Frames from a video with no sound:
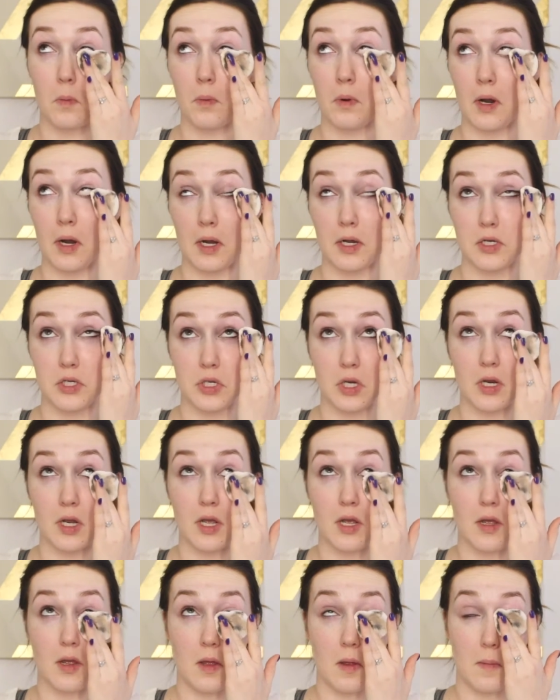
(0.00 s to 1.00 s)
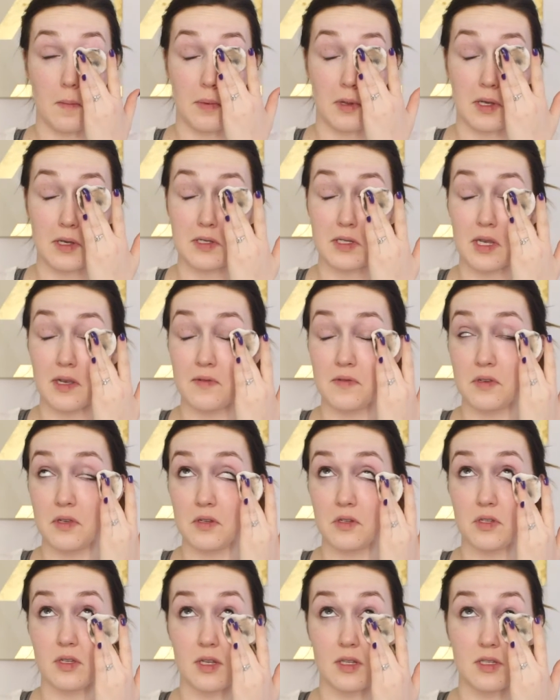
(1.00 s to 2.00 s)
where I shouldn't because I have
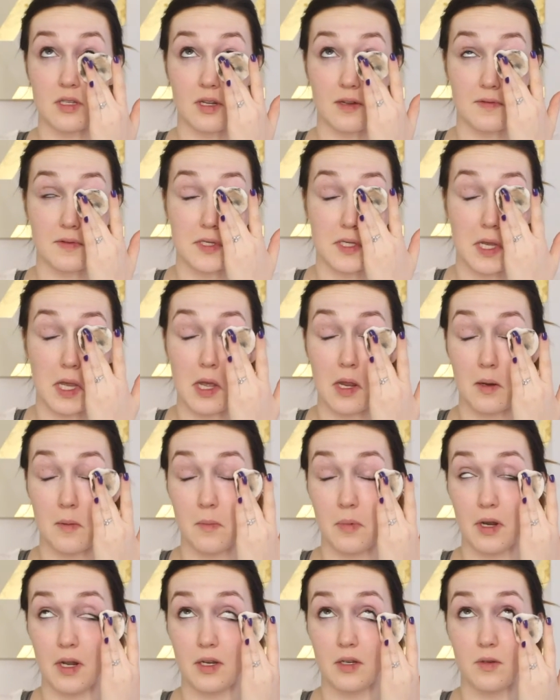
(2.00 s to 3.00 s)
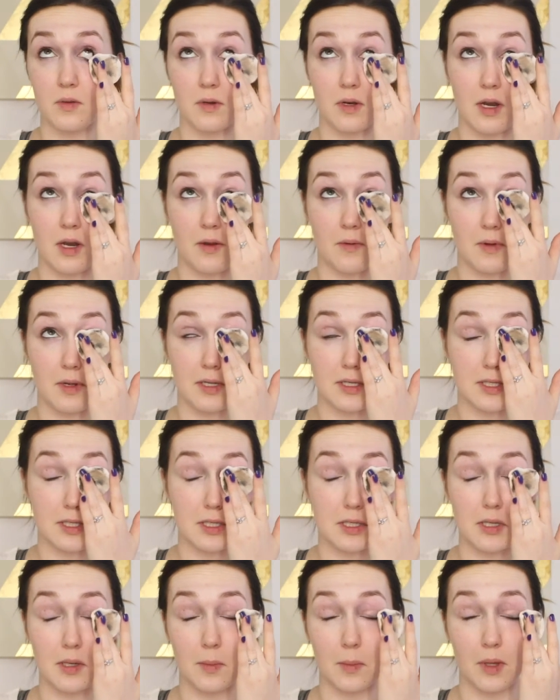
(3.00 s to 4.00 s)
such sensitive skin, but I do it anyways
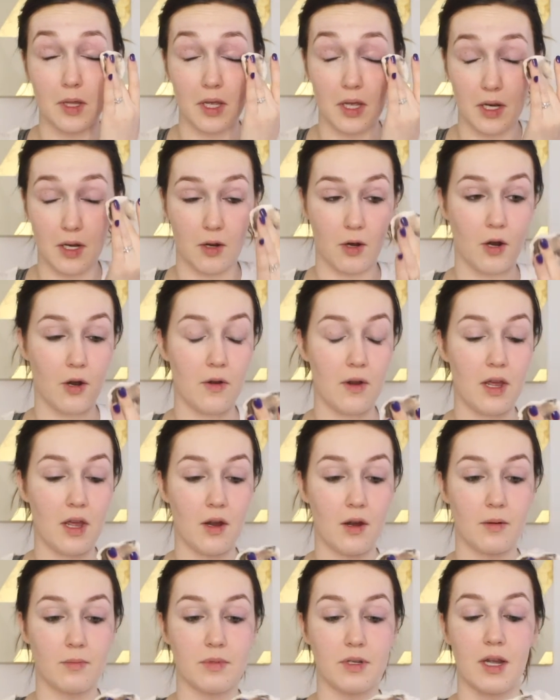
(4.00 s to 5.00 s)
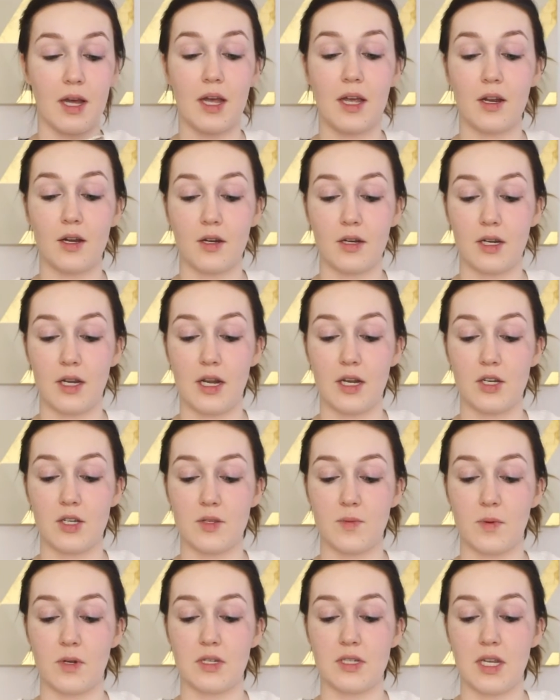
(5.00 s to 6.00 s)
because I'm like in a hurry or I'm tired and I
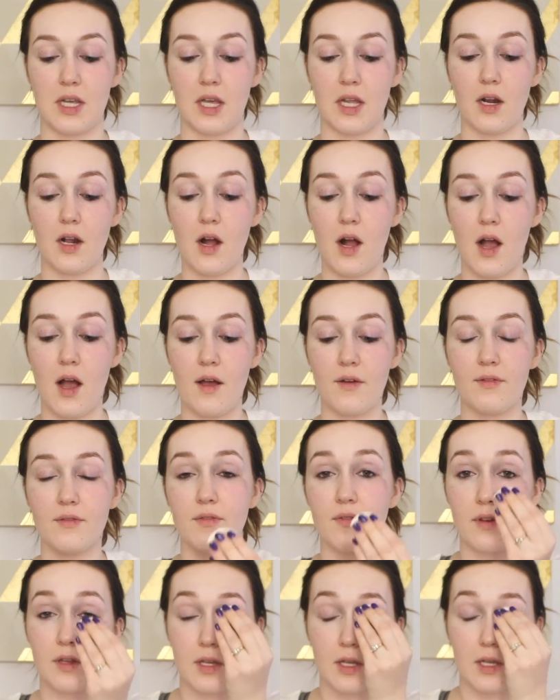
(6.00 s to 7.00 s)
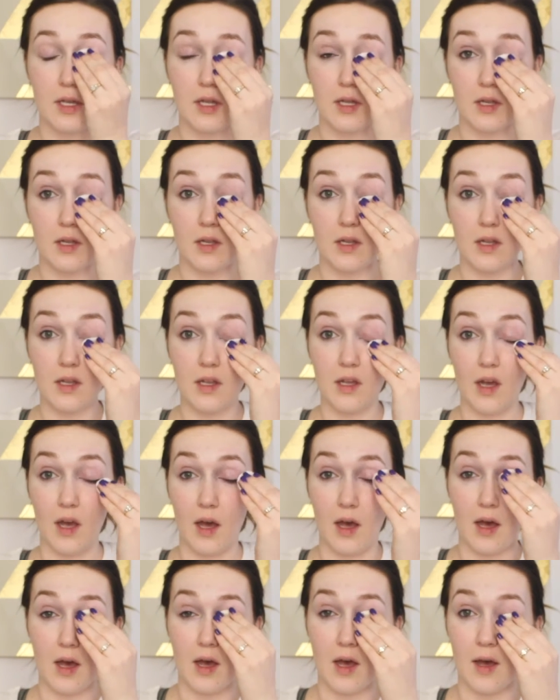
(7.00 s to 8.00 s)
just want to take it off.
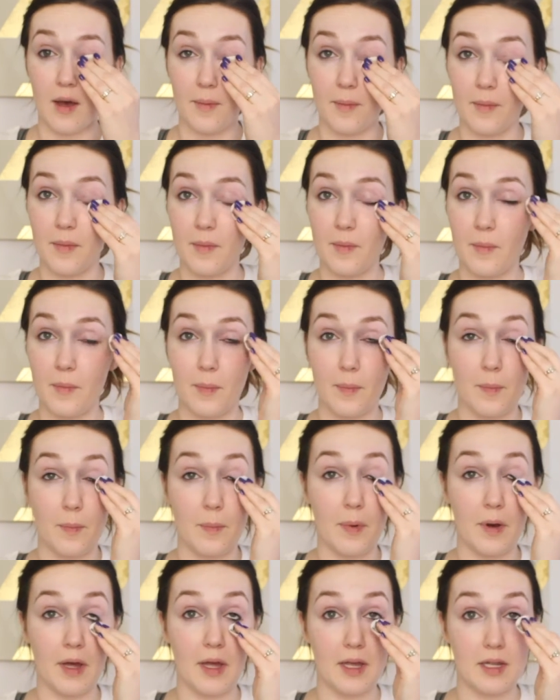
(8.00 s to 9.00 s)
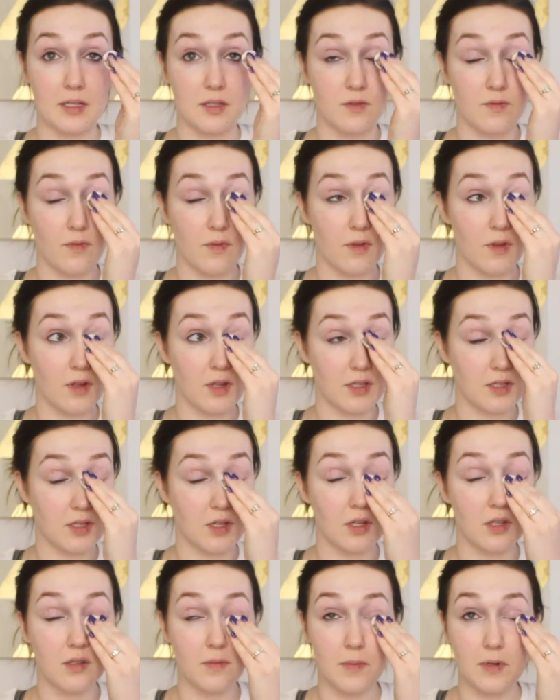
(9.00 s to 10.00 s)
But it's
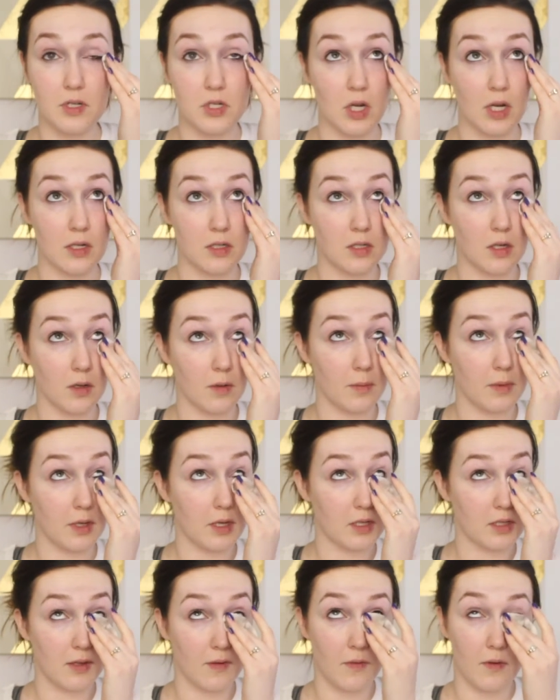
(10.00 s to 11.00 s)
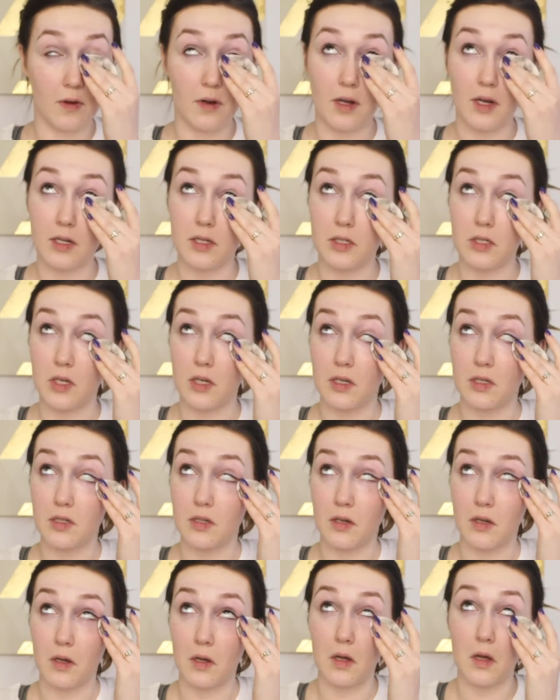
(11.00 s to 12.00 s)
good to be gentle because if you're not
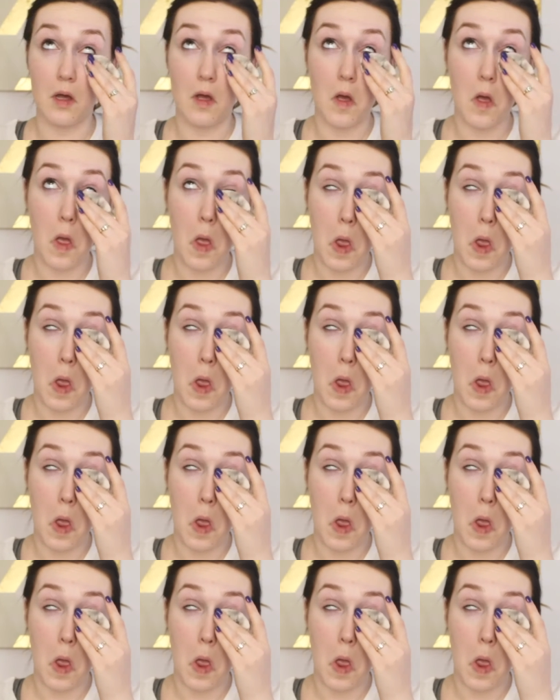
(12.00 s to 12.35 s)
gentle,